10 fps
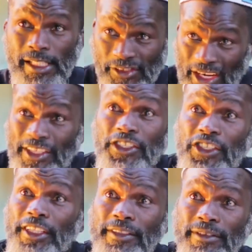It's a
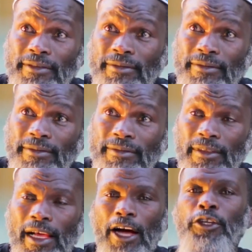strategy.
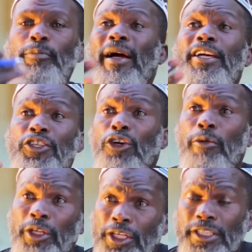How do you package your
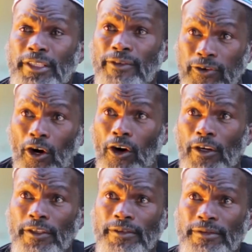community?
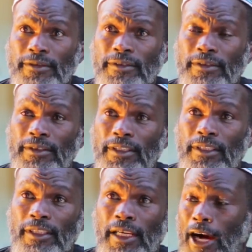4,
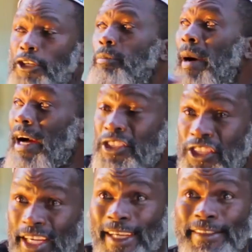how do you
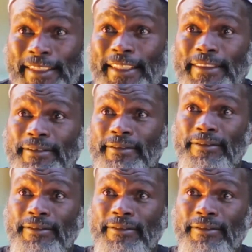package your country?